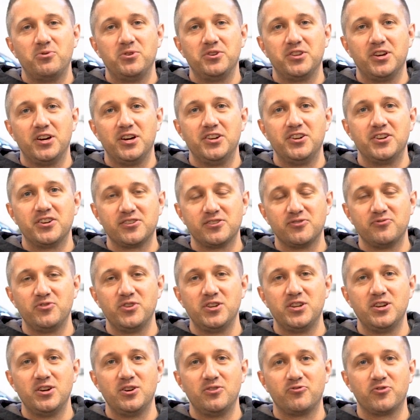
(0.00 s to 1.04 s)
with another
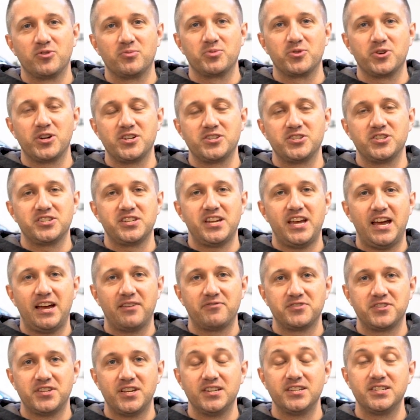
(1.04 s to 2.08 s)
video for Project
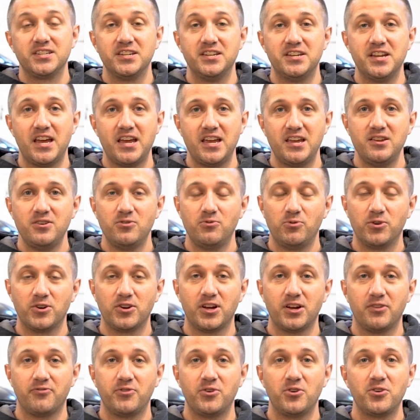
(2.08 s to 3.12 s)
Half Send today. We're
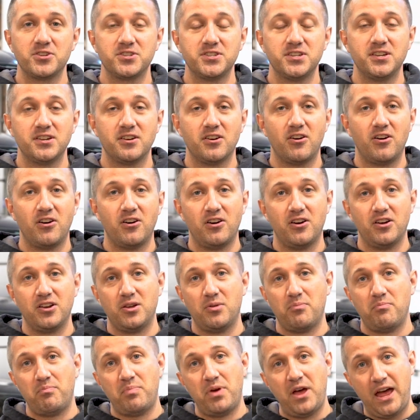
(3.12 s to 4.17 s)
not focusing on
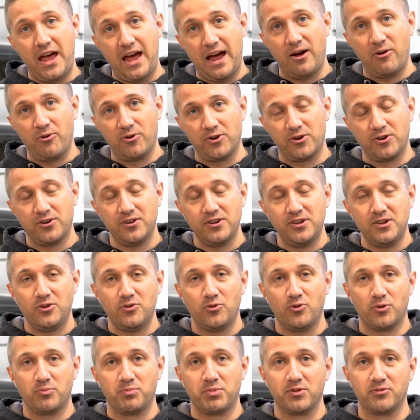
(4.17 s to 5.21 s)
power,
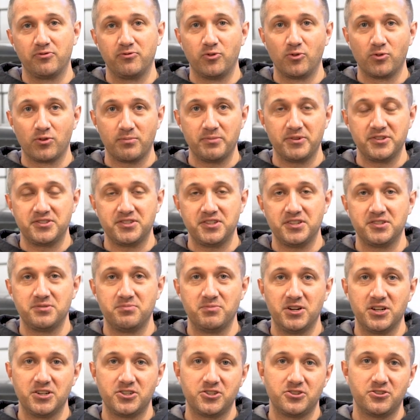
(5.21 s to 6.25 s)
or performance as
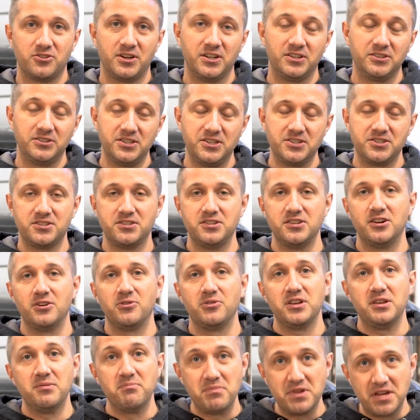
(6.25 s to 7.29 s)
much, or at least you know
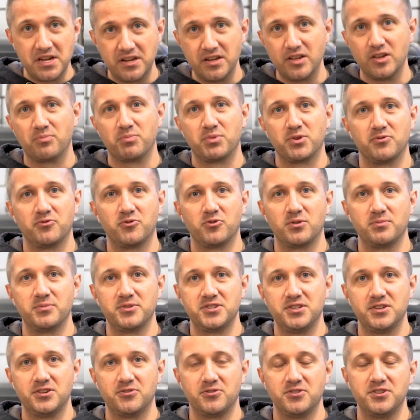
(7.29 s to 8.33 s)
immediate
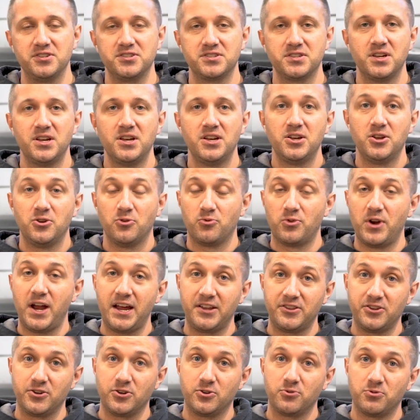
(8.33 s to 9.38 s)
performance increase.
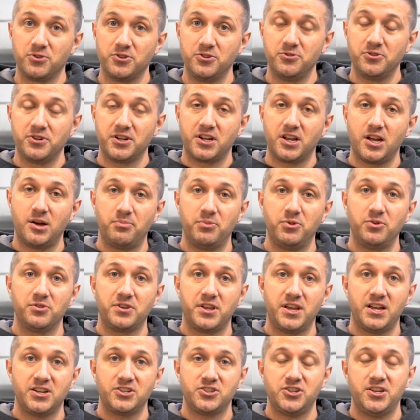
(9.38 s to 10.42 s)
Rather, we're doing a couple
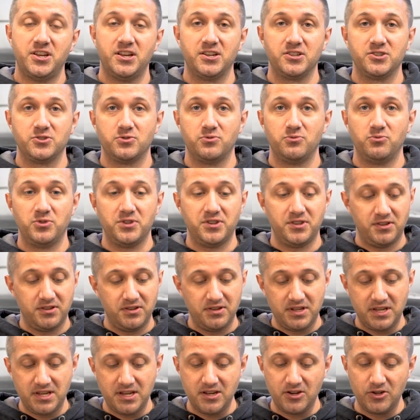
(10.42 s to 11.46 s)
catch cans with
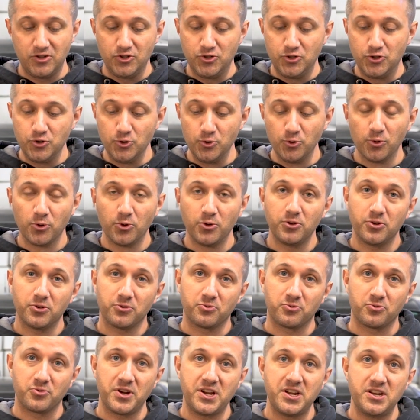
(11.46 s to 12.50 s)
the dual
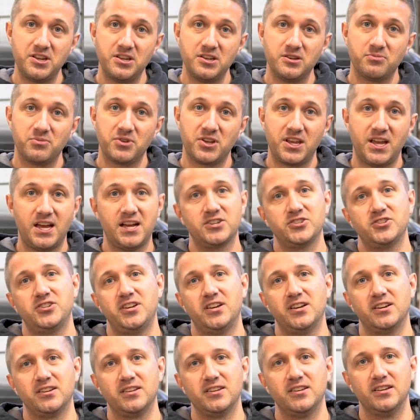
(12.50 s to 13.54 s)
radium catch
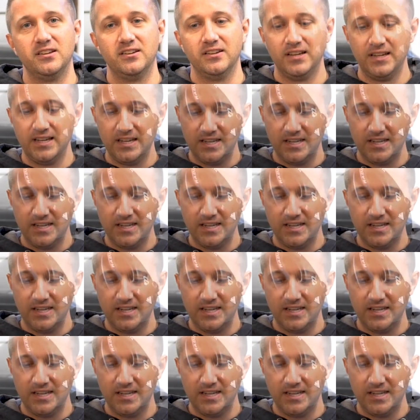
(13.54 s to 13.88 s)
can kit.